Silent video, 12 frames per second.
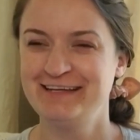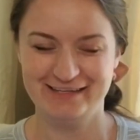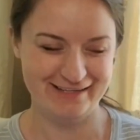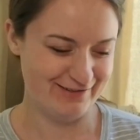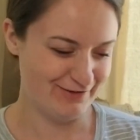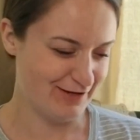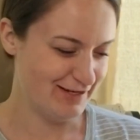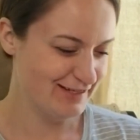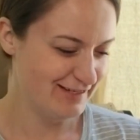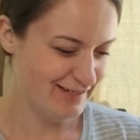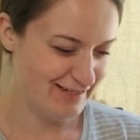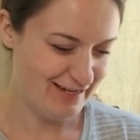Okay,
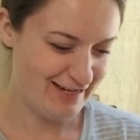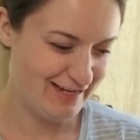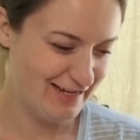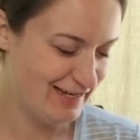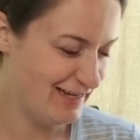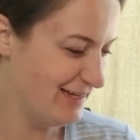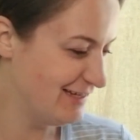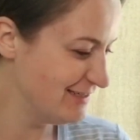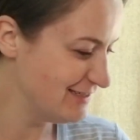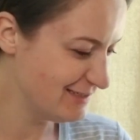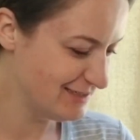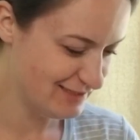and
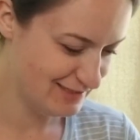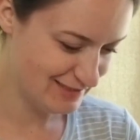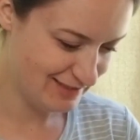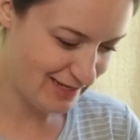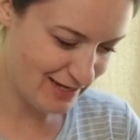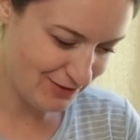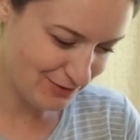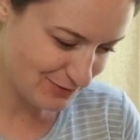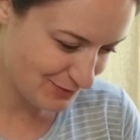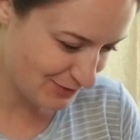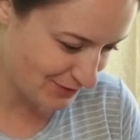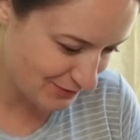those
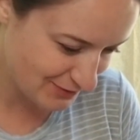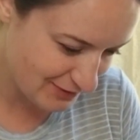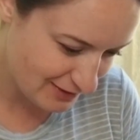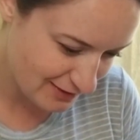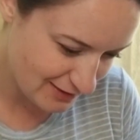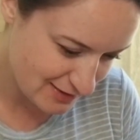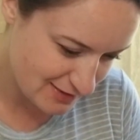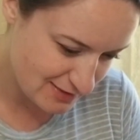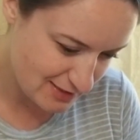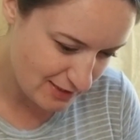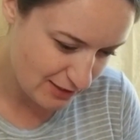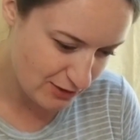were only, let's
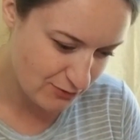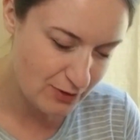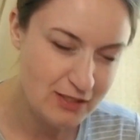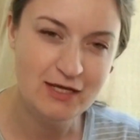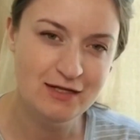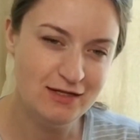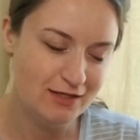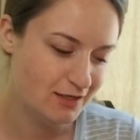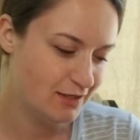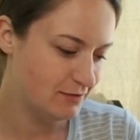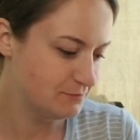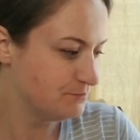see,
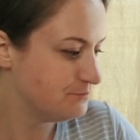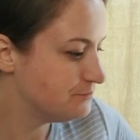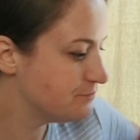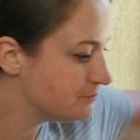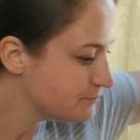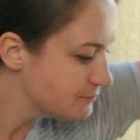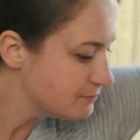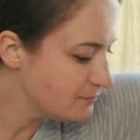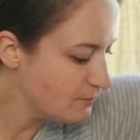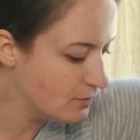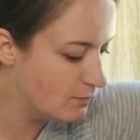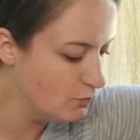$3.99.
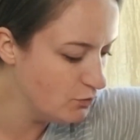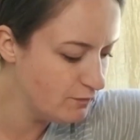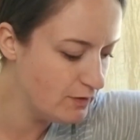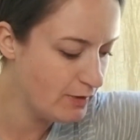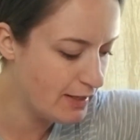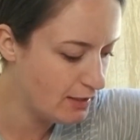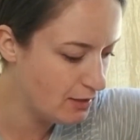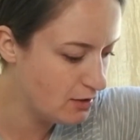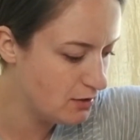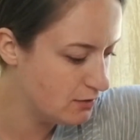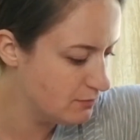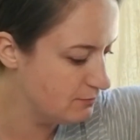Moving right
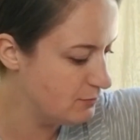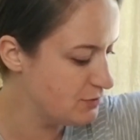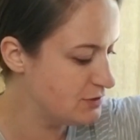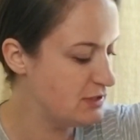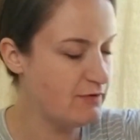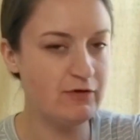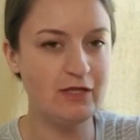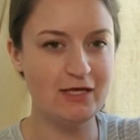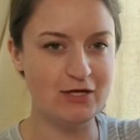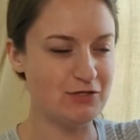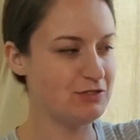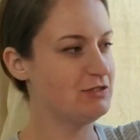along. Most everything
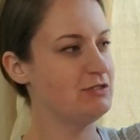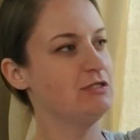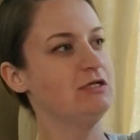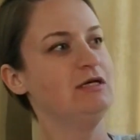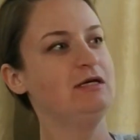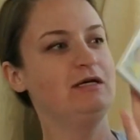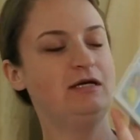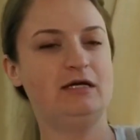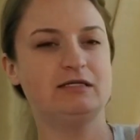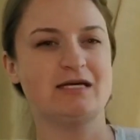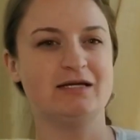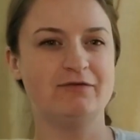else
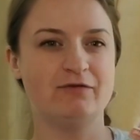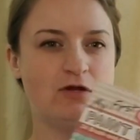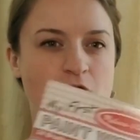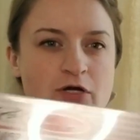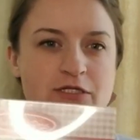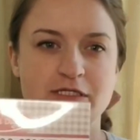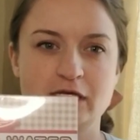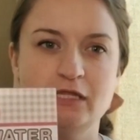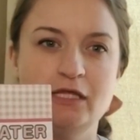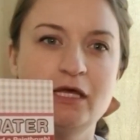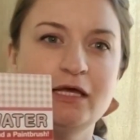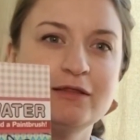is kind of an artsy
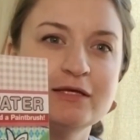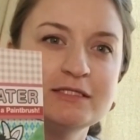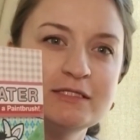thing. This